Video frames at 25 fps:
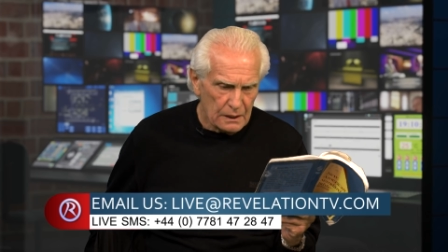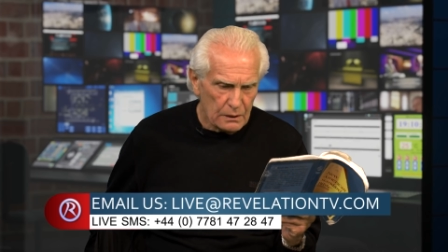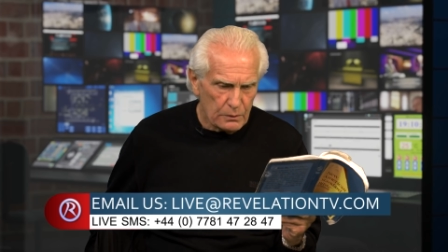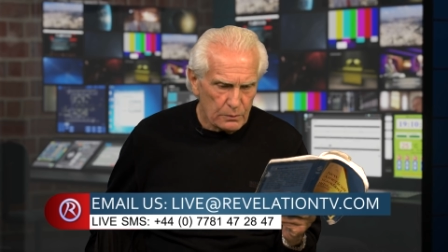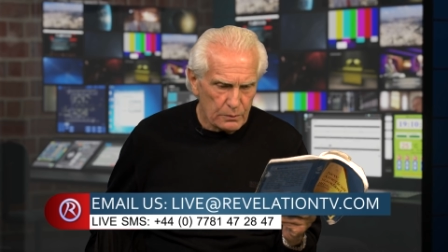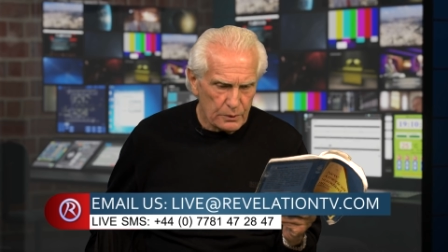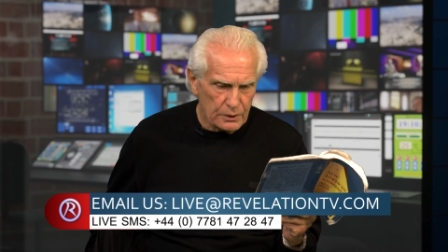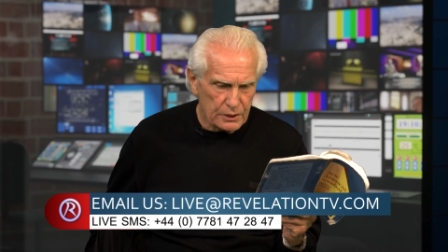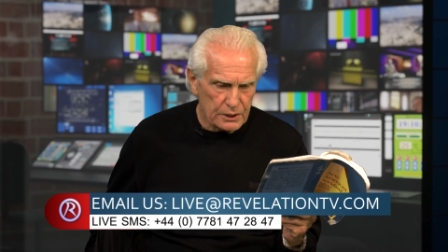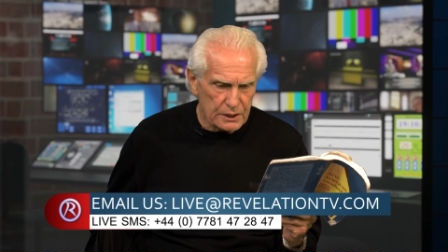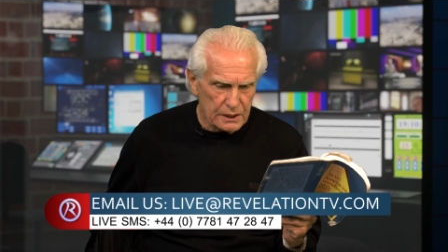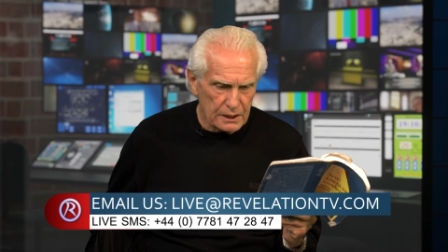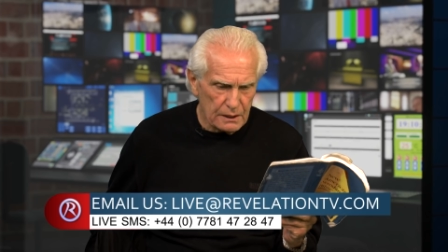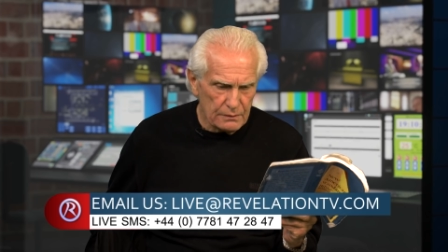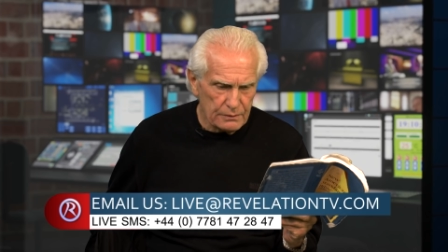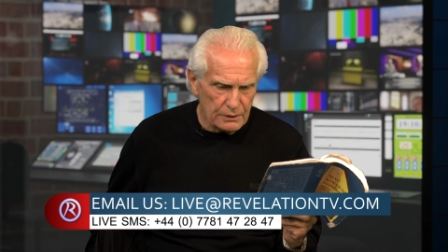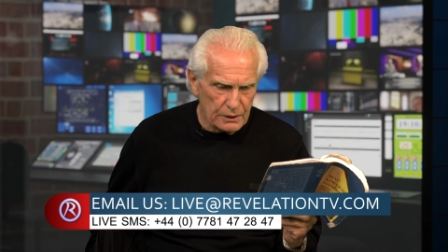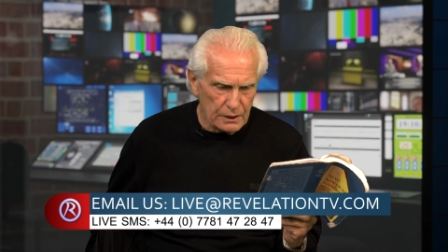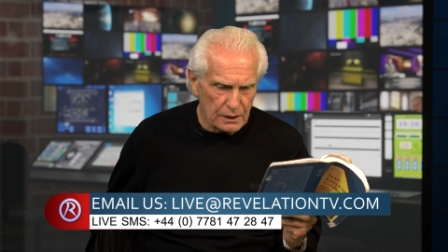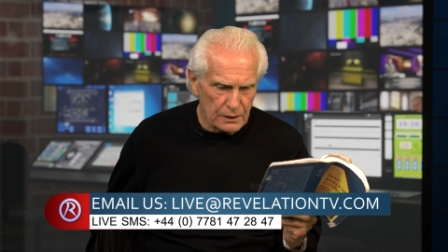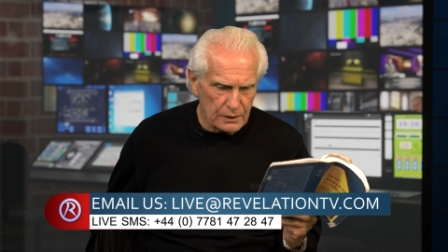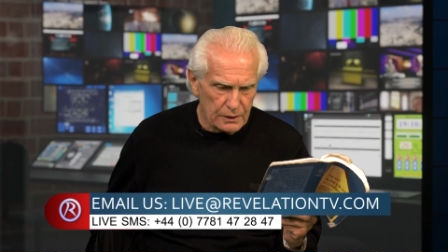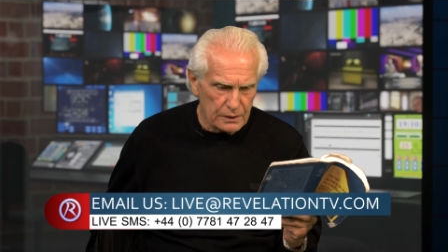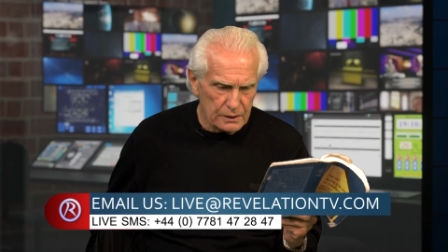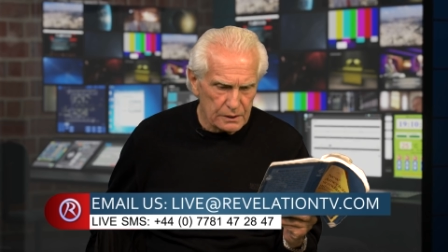with seven
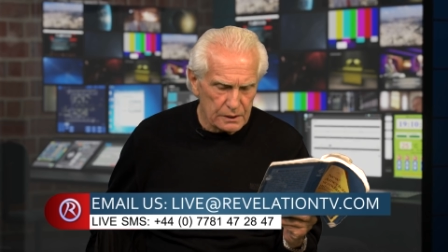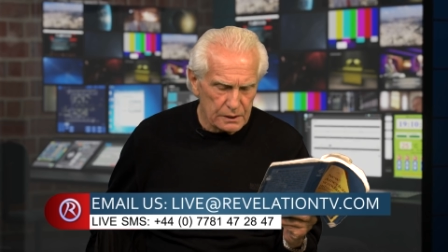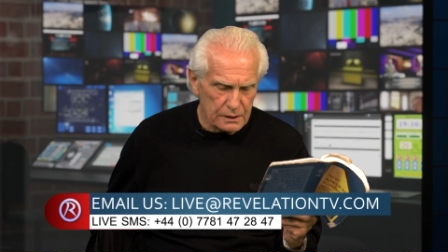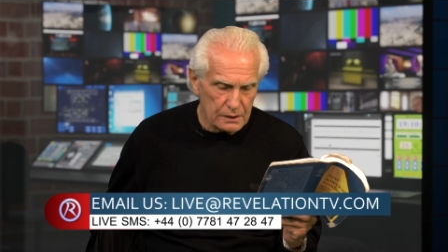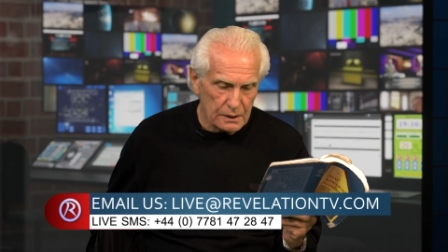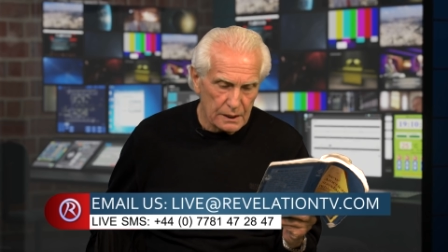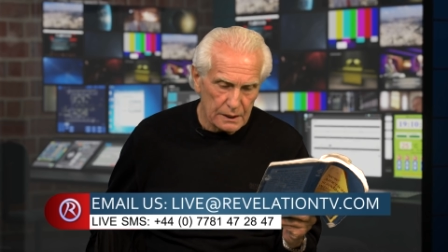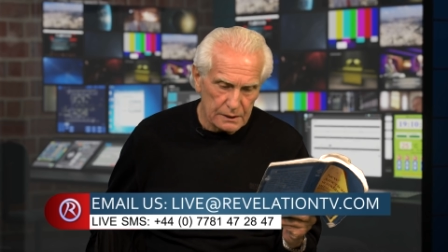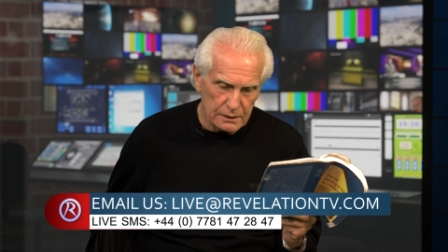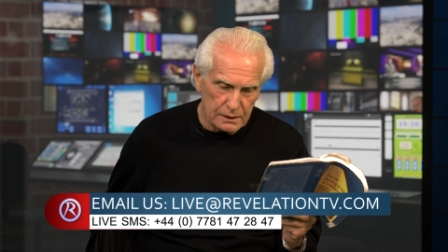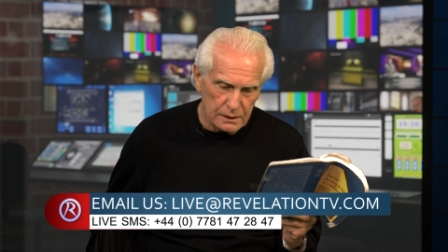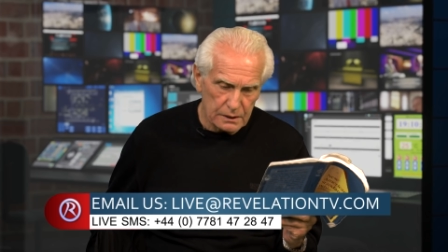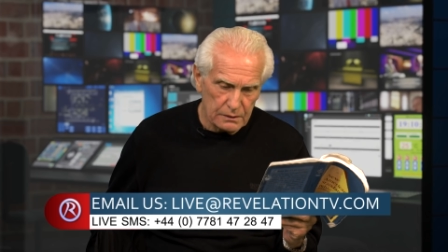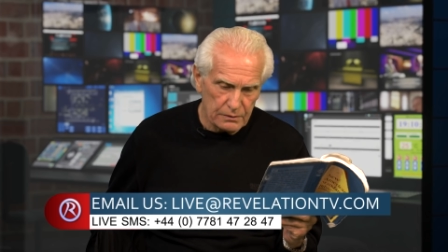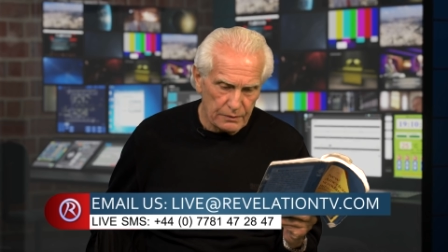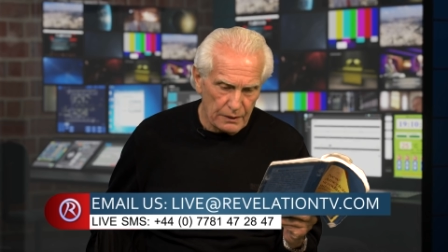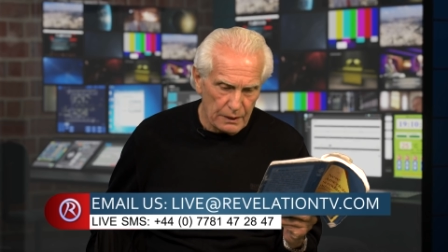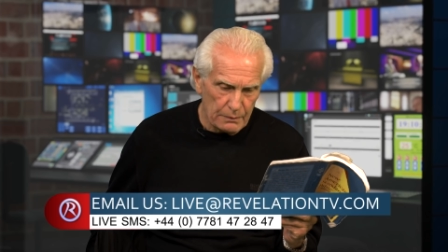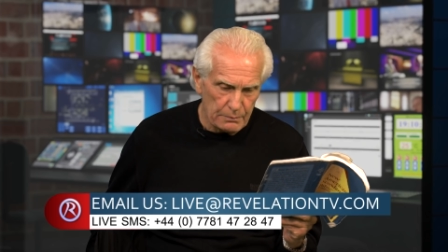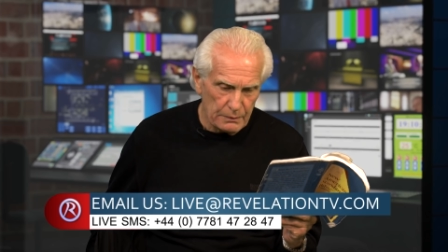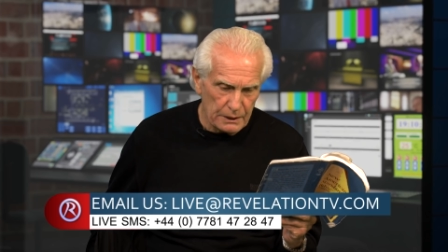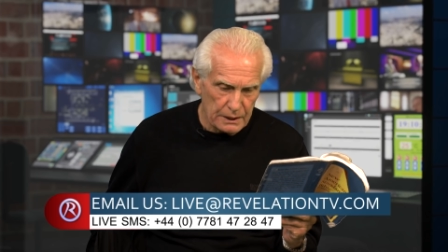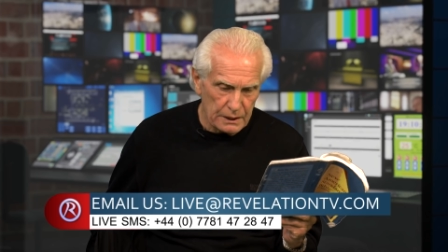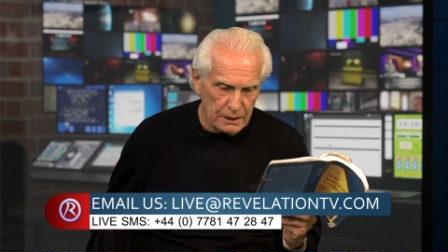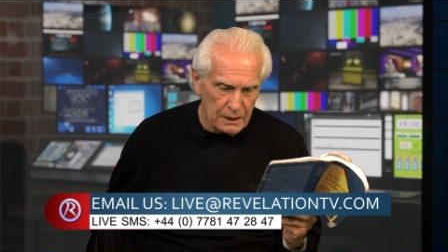others, that's his
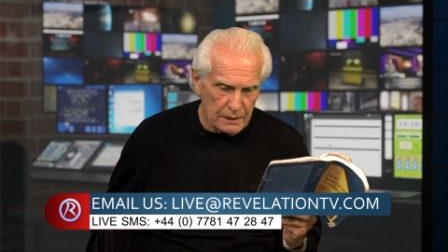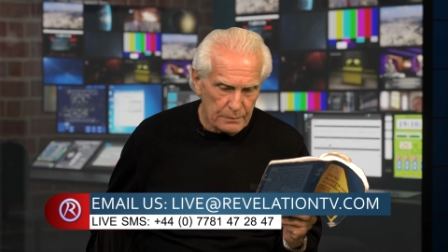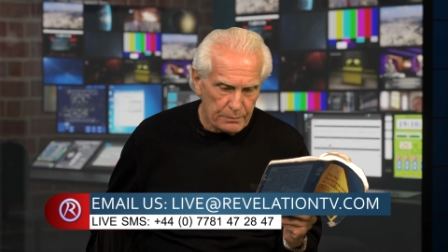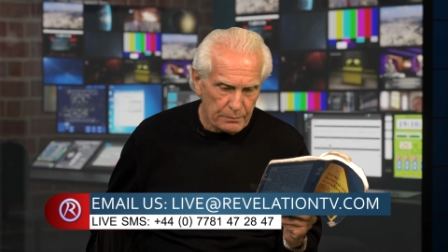family,